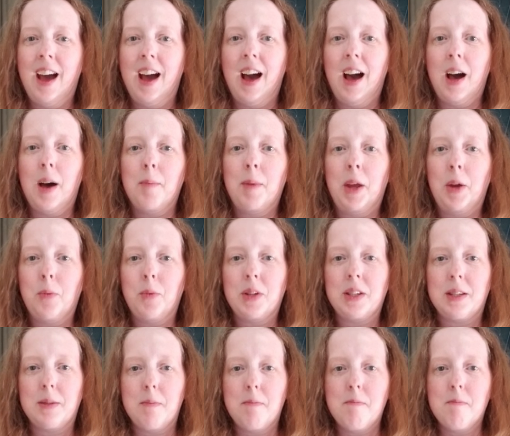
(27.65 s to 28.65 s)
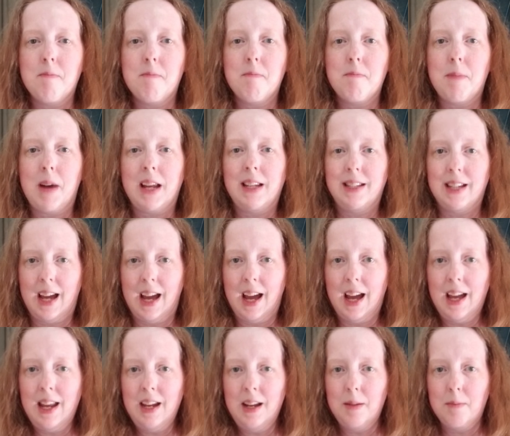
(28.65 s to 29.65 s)
Um, it was my
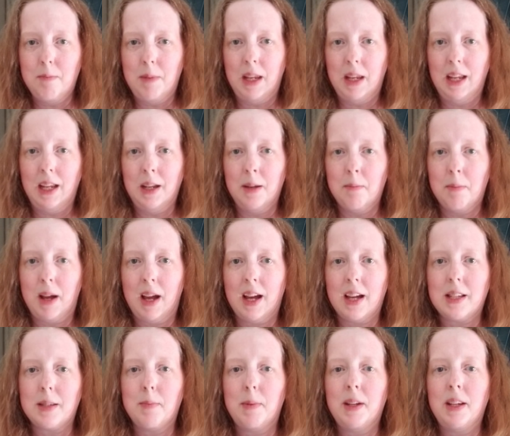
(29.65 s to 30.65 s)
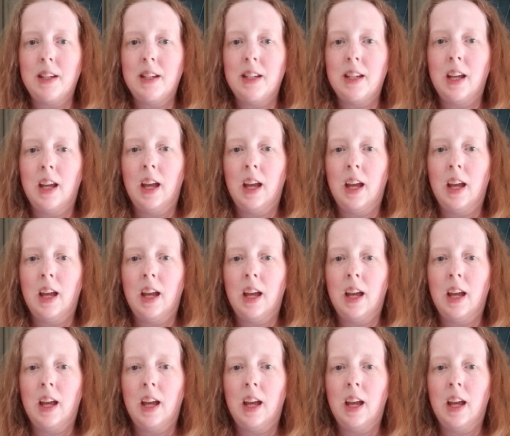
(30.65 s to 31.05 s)
dad, me, my husband,